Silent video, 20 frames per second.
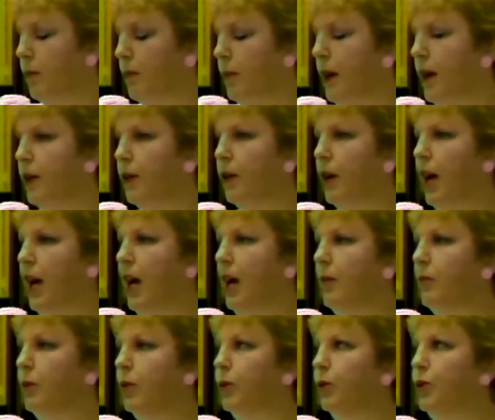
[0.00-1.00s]
better
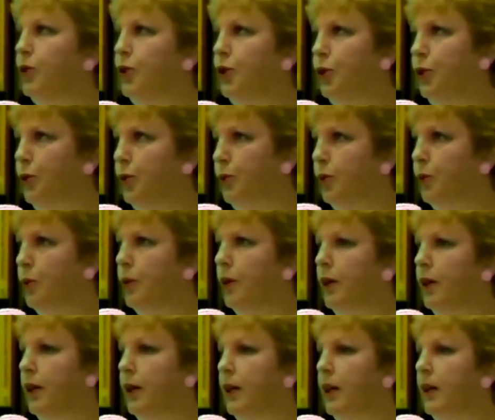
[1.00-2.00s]
able to
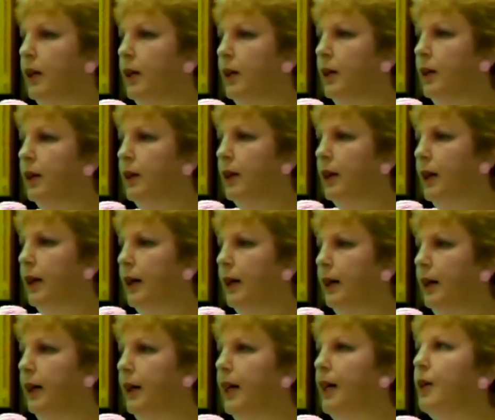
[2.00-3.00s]

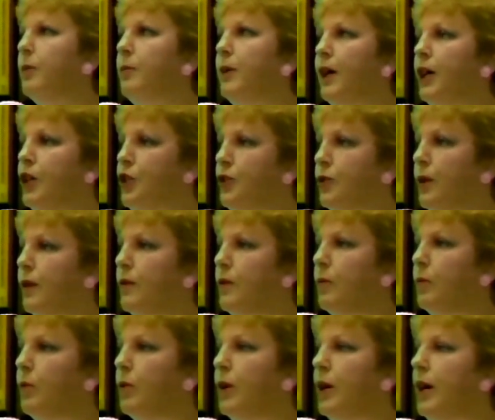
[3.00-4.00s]
get a picture of
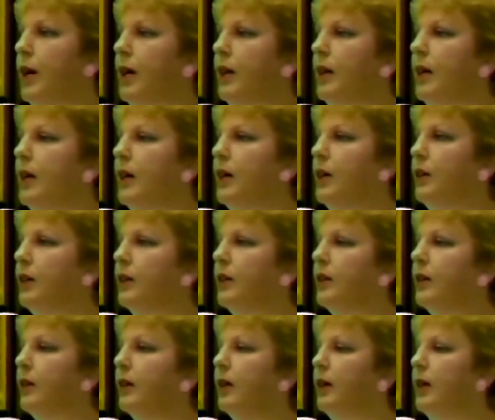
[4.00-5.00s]
the brain
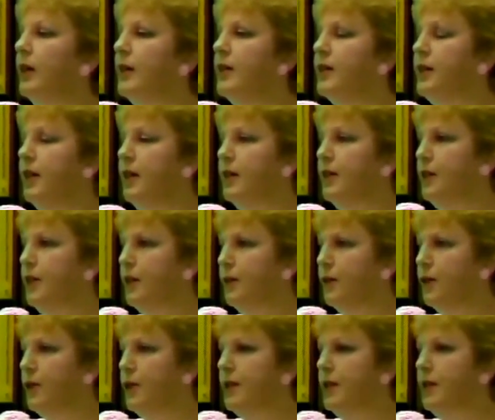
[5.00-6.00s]
and, and see the
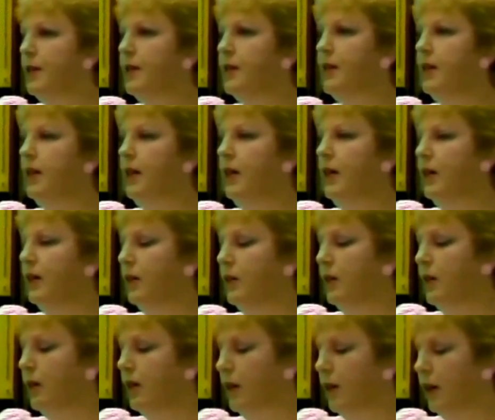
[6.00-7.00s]
differences
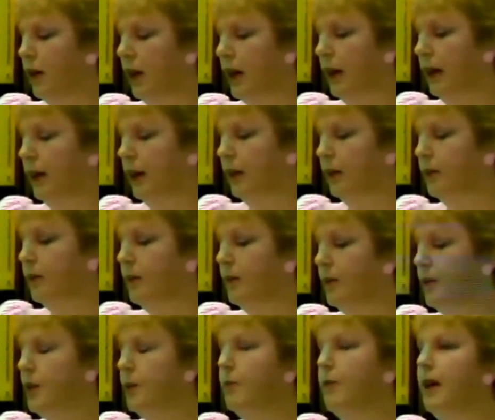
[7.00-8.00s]
in uh,
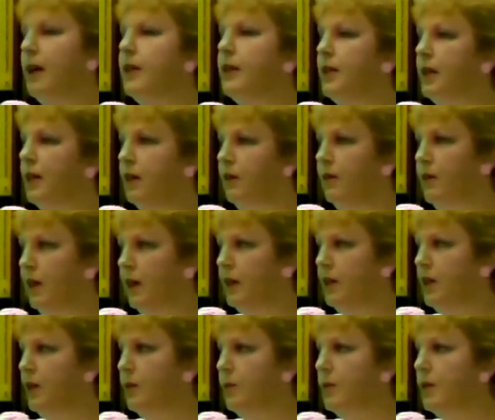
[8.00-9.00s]
demented
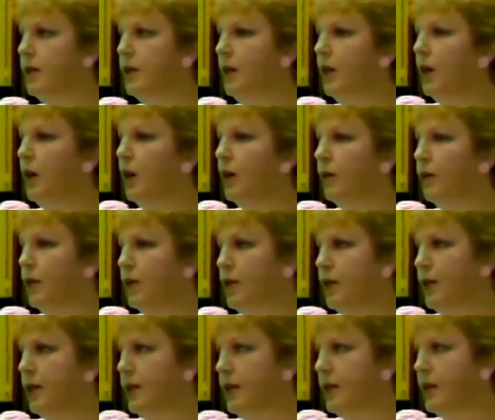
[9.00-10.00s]
victims
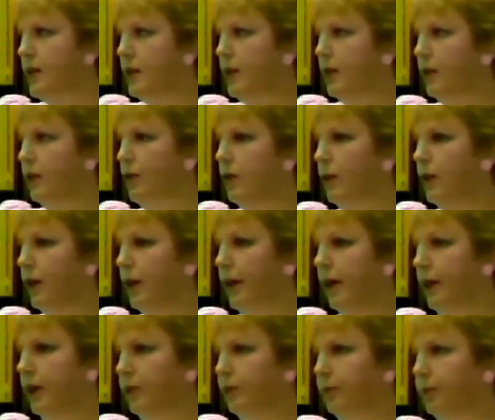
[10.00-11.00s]
versus
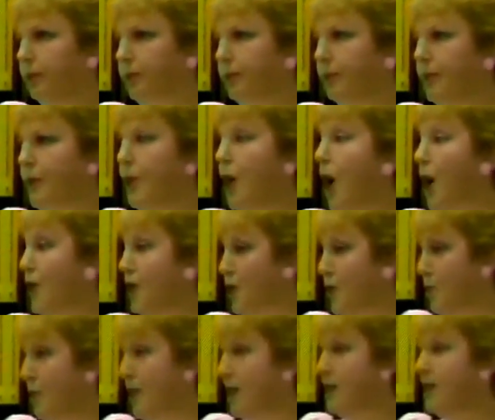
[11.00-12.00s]
um,
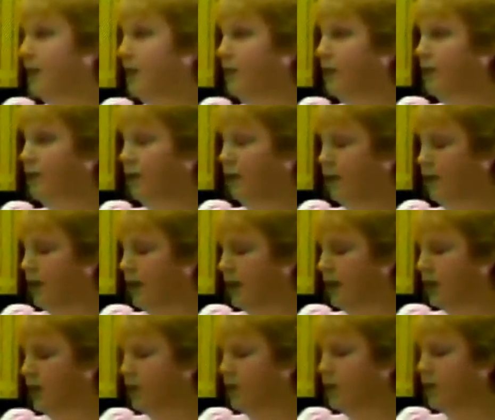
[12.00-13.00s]
non-demented
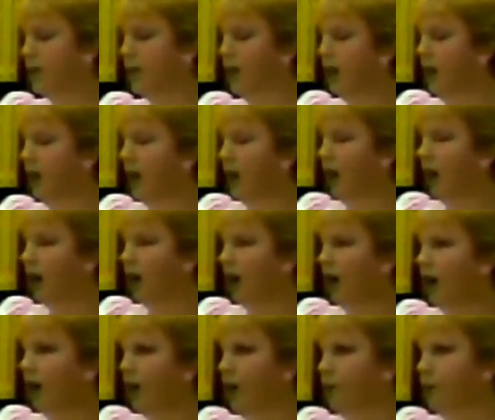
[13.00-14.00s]
victims
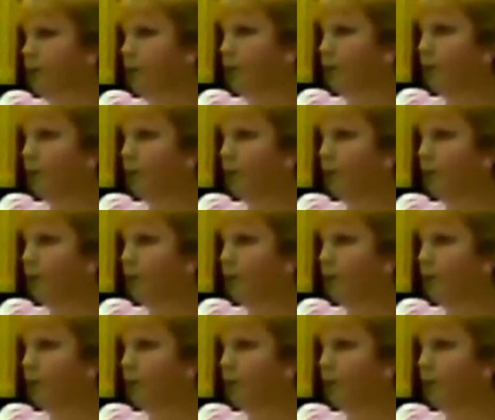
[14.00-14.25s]
um,